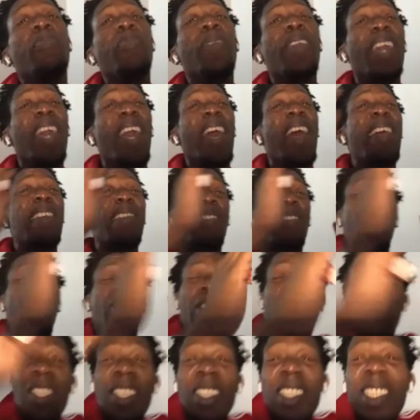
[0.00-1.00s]
Big ass
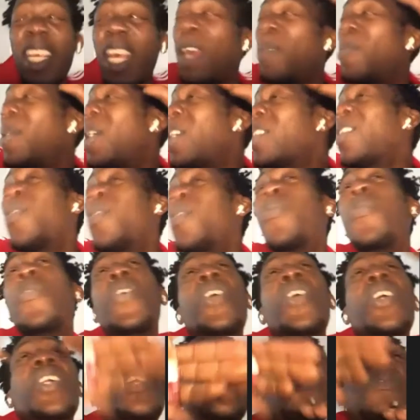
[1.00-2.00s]
claw just came out the
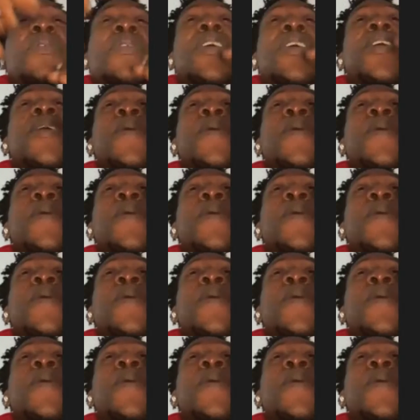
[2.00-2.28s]
water.